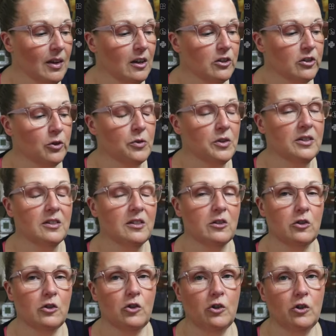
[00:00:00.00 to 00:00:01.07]
so this
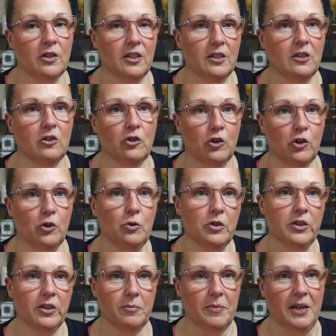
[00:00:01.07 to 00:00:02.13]
is new
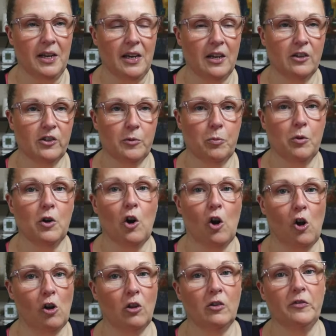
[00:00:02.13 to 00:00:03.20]
to me to put
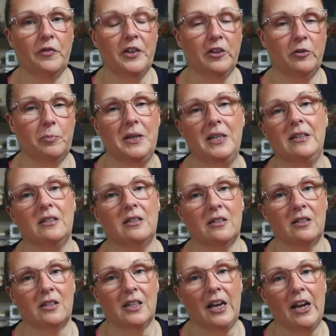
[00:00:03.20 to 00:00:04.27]
all of these pieces
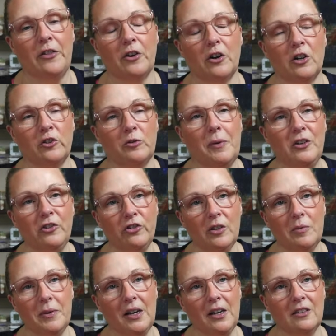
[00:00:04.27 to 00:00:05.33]
together, especially
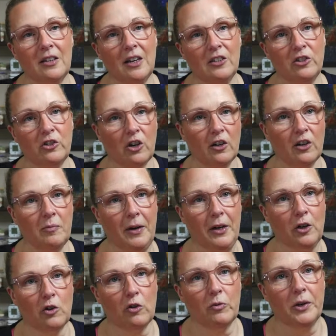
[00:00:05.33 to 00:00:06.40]
because I started my
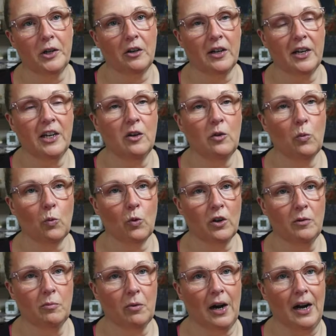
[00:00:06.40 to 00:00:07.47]
career in
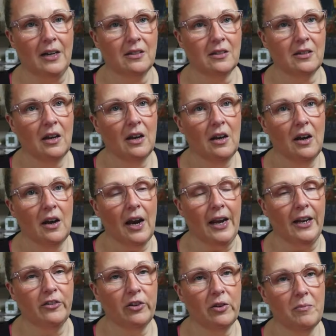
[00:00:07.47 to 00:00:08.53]
WordPress.
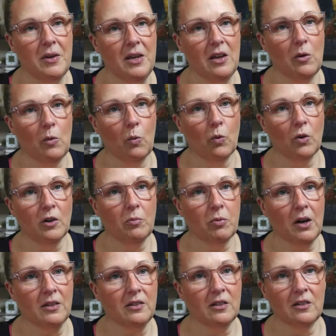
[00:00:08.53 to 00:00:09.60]
And to me,
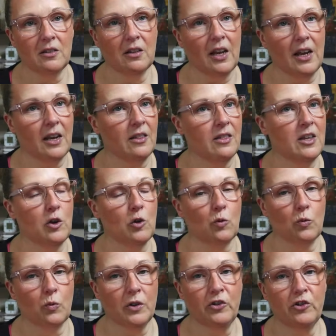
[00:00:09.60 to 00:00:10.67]
WordPress is like the
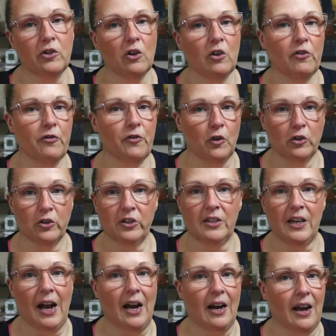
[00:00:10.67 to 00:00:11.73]
original full
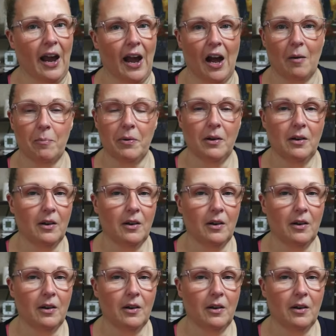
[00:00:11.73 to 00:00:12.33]
stack app